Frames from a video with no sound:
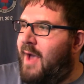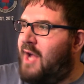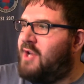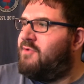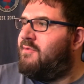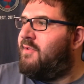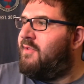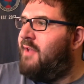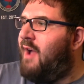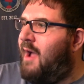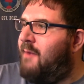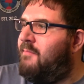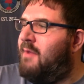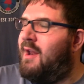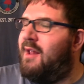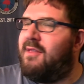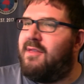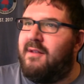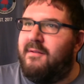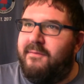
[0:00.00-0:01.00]
match was 9
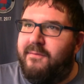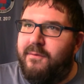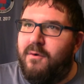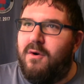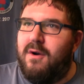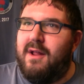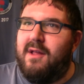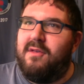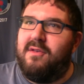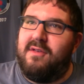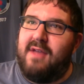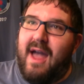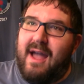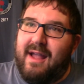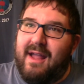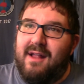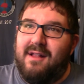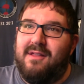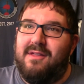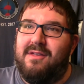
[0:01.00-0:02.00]
minutes and 40
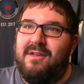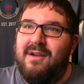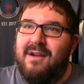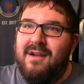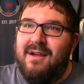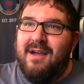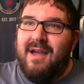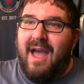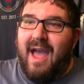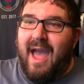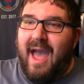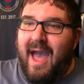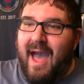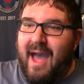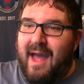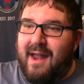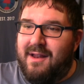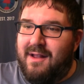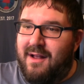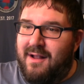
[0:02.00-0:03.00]
seconds,
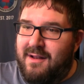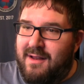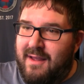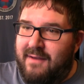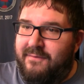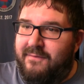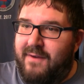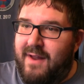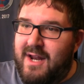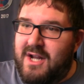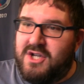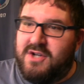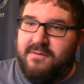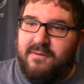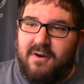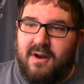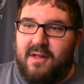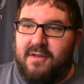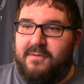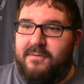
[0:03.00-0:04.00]
and the finish
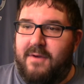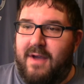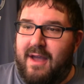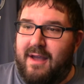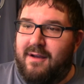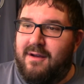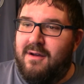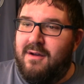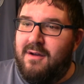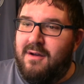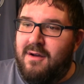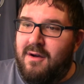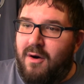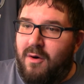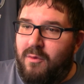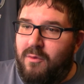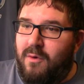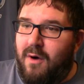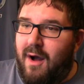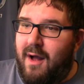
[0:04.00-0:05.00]
for this thing
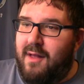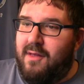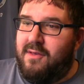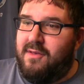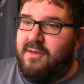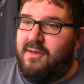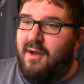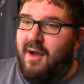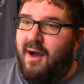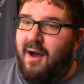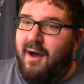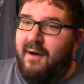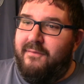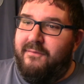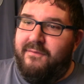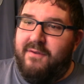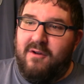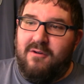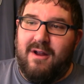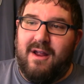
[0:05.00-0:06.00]
was uh,
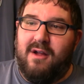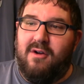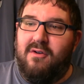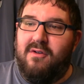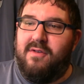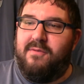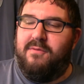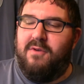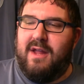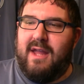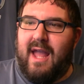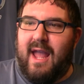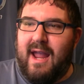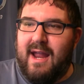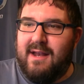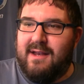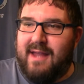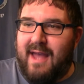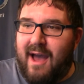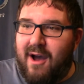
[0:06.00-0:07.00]
Theory goes for the
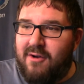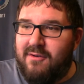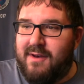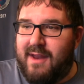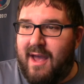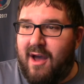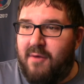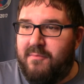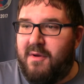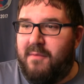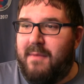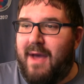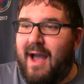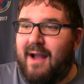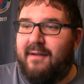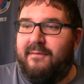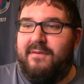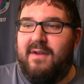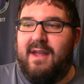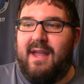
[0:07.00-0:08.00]
A Town down, but
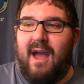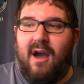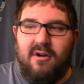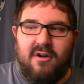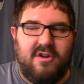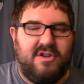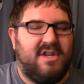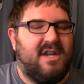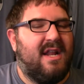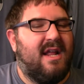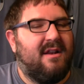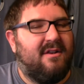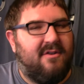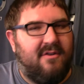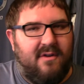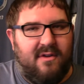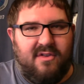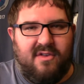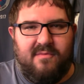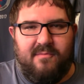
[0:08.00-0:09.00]
McAfee counters it
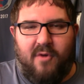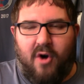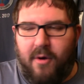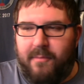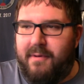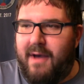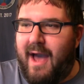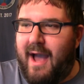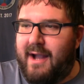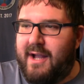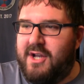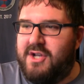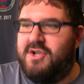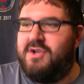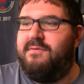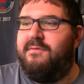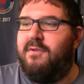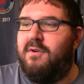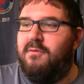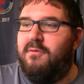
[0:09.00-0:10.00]
into a small
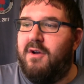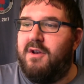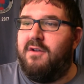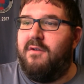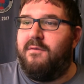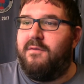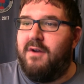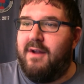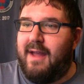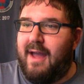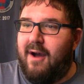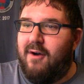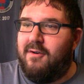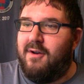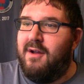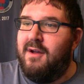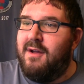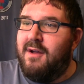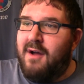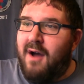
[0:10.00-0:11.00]
package for the 1 2 free
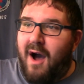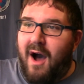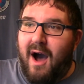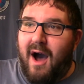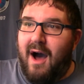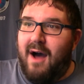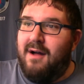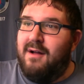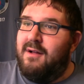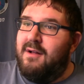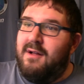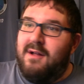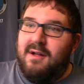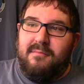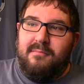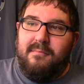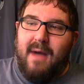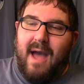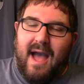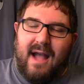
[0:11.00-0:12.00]
count. Uh,
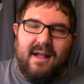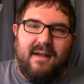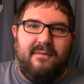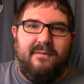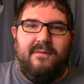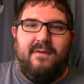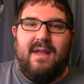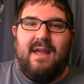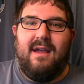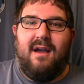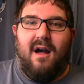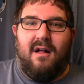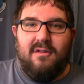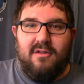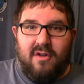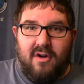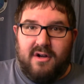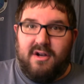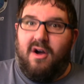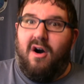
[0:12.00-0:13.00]
McAfee
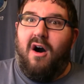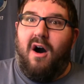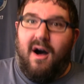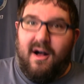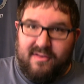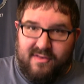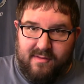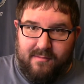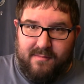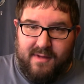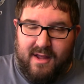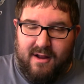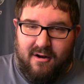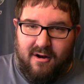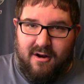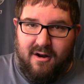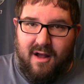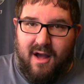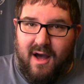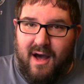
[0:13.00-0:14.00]
looked awesome
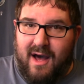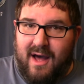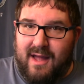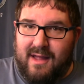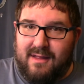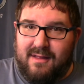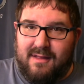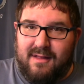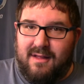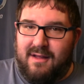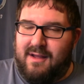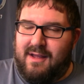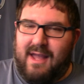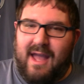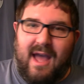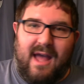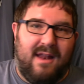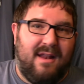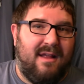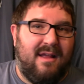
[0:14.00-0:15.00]
here. Uh,
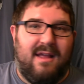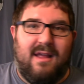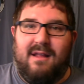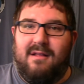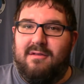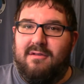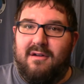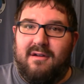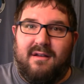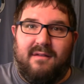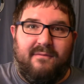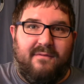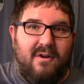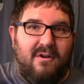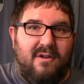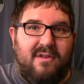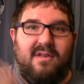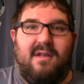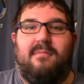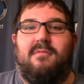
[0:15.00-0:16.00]
again, he looked
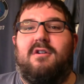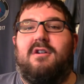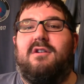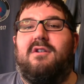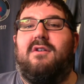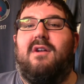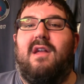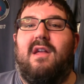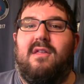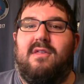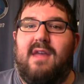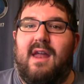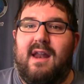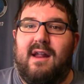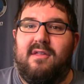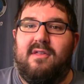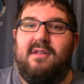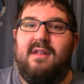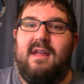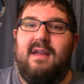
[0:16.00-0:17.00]
very similar to his
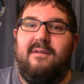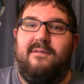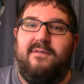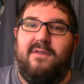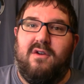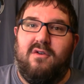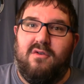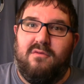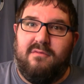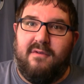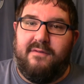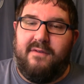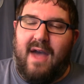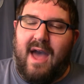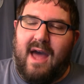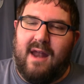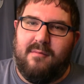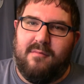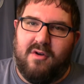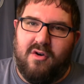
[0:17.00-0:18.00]
NXT feud with
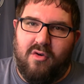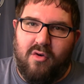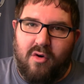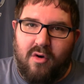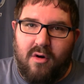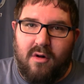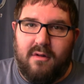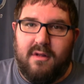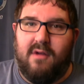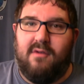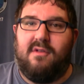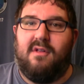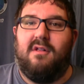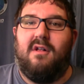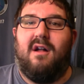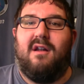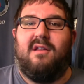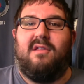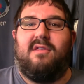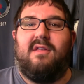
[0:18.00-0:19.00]
Adam Cole, used a
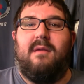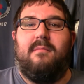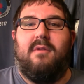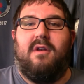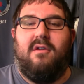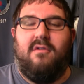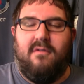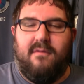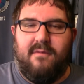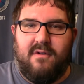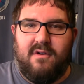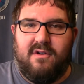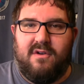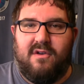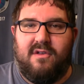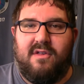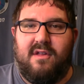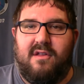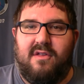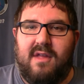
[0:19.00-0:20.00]
lot of the same
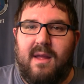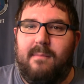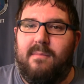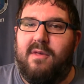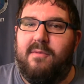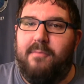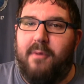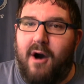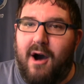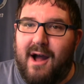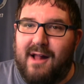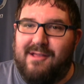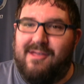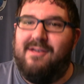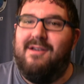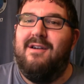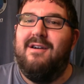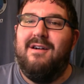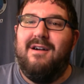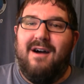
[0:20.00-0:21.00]
maneuvers and same
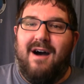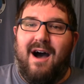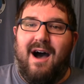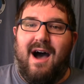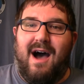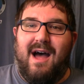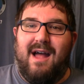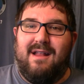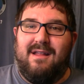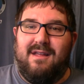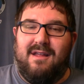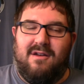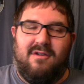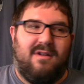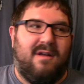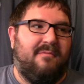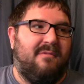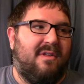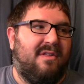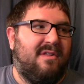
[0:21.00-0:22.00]
spots uh, you
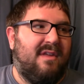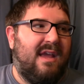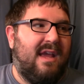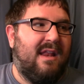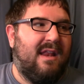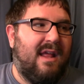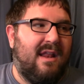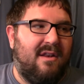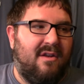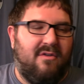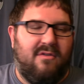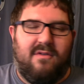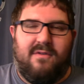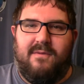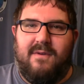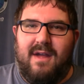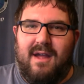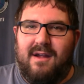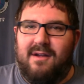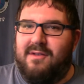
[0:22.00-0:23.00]
know, that we've seen in
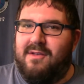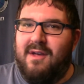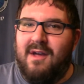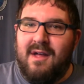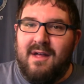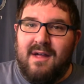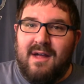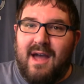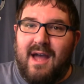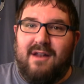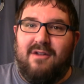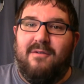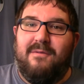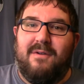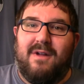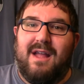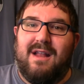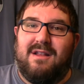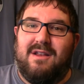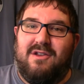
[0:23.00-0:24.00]
those things. And
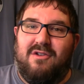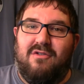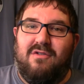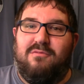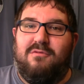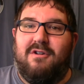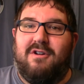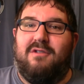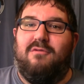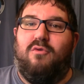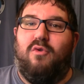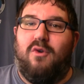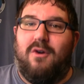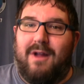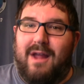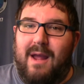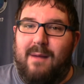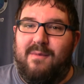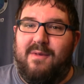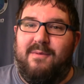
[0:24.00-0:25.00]
don't forget, the dude's worked in
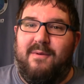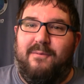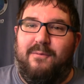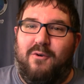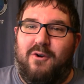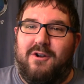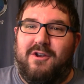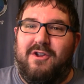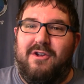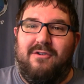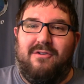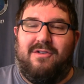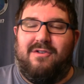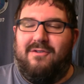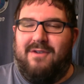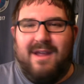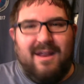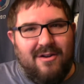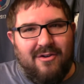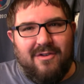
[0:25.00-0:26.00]
war games before too,
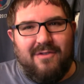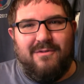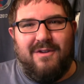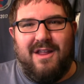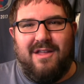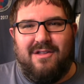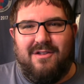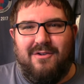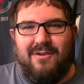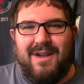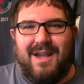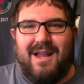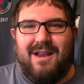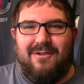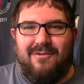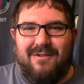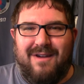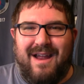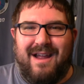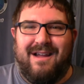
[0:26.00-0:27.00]
so he knows what he's doing
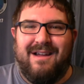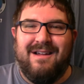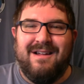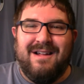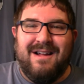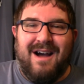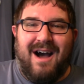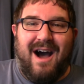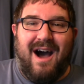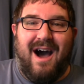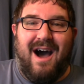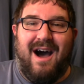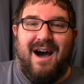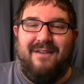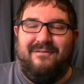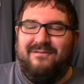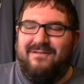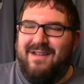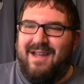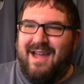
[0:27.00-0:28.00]
in the ring.
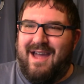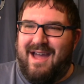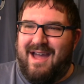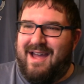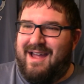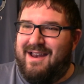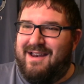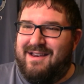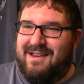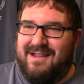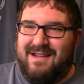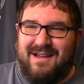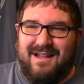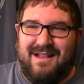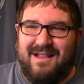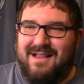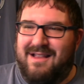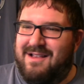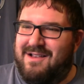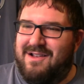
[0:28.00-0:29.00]
Um, and
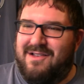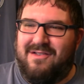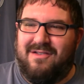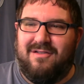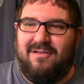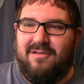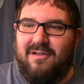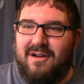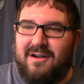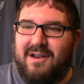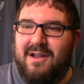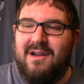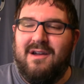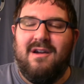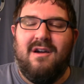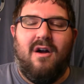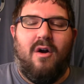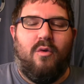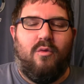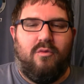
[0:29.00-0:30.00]
uh, just looked
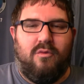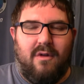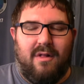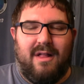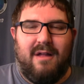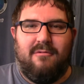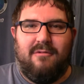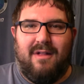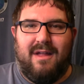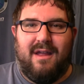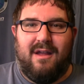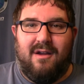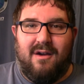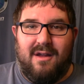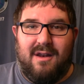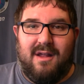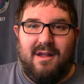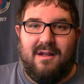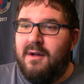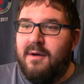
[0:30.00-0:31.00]
really, really
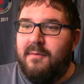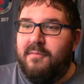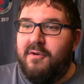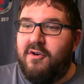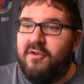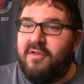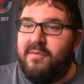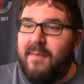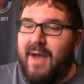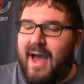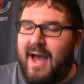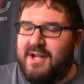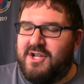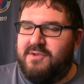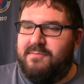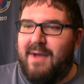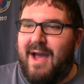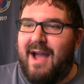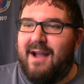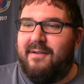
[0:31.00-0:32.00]
good. Post
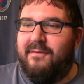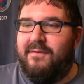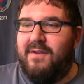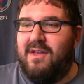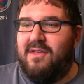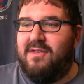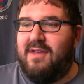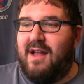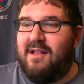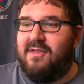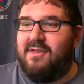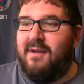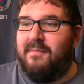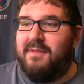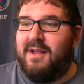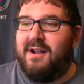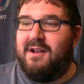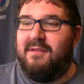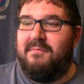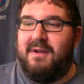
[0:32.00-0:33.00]
match, McAfee said
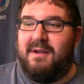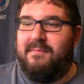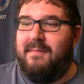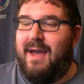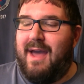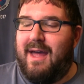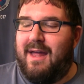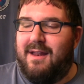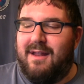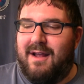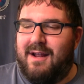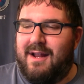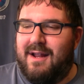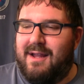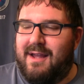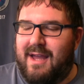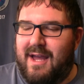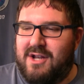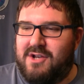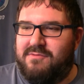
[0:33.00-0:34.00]
something to McMahon. I
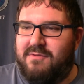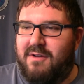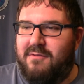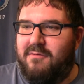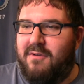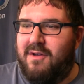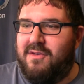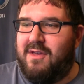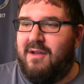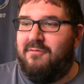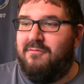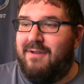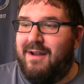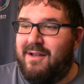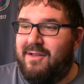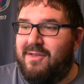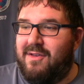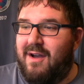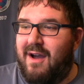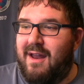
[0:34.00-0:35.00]
didn't catch what it was at
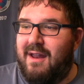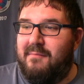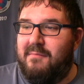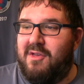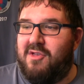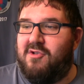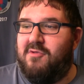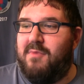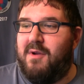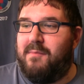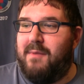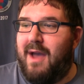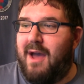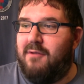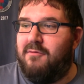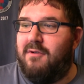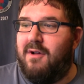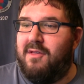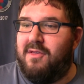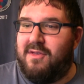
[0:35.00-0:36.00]
ringside, and Mr.
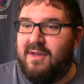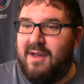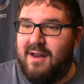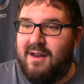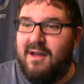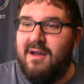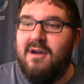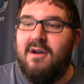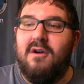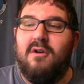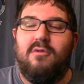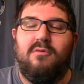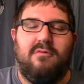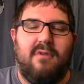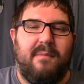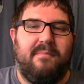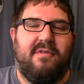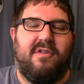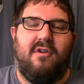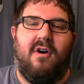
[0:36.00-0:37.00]
McMahon runs in,
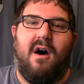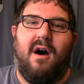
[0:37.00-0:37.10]
rips